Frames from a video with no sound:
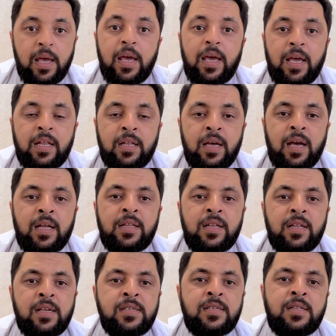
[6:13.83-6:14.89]
And the other
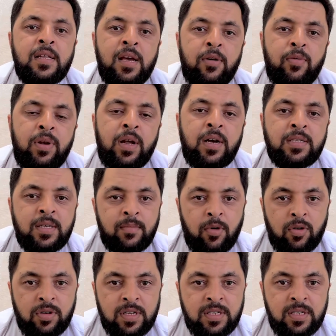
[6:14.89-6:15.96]
is they will ask
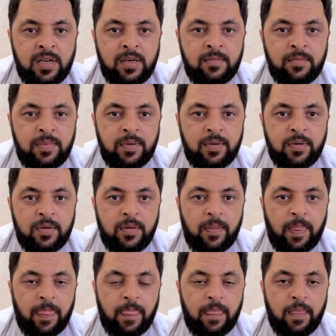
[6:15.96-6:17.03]
about the slump
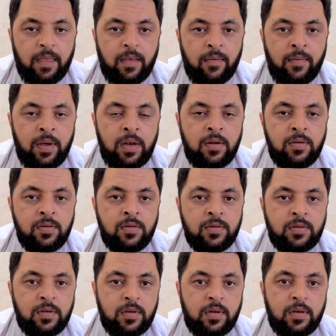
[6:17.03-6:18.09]

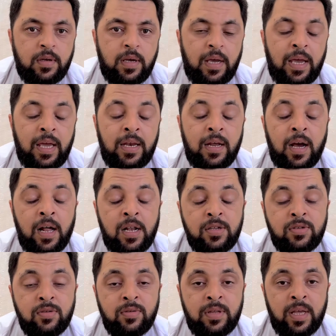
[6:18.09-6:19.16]
values. And
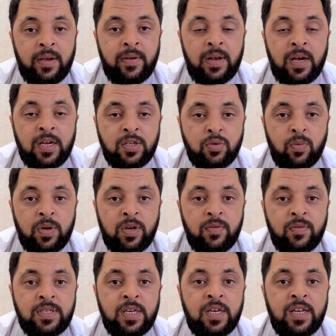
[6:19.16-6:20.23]
also they will ask one
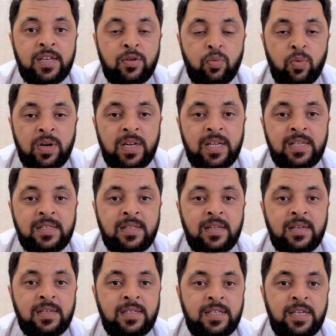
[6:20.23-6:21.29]
question that what is
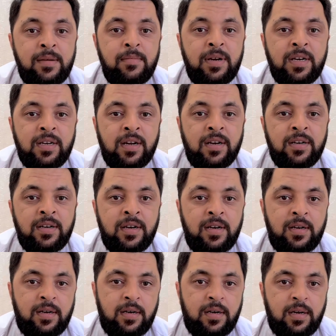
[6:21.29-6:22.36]
the cement
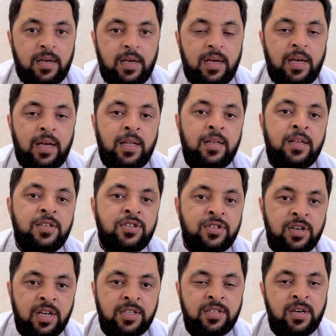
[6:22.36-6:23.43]
content and the
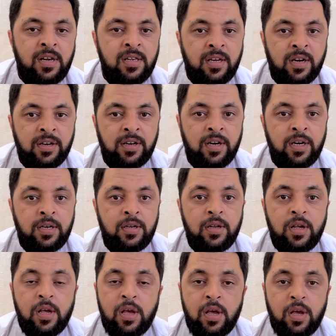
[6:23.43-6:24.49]
structural concrete.
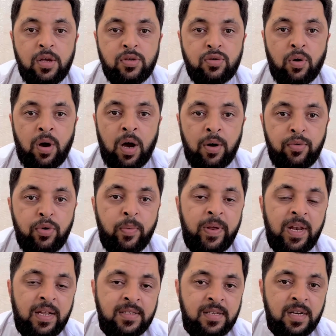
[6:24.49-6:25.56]
So how you will
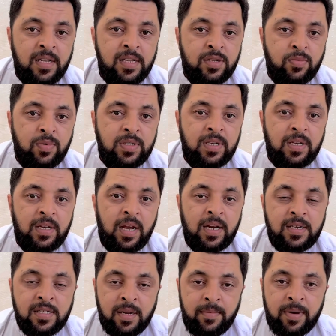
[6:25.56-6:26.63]
answer this question, it
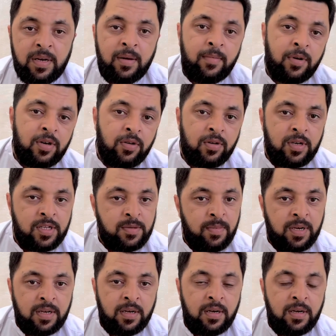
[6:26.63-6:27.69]
depends upon your
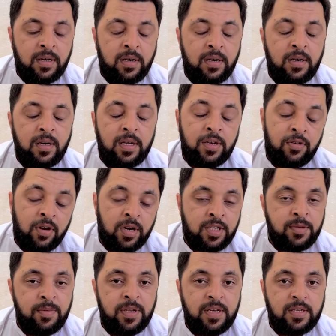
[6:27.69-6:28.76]
inspect uh, and your
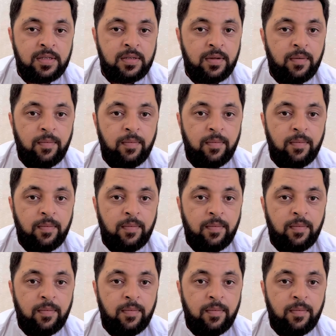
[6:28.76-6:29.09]
experience.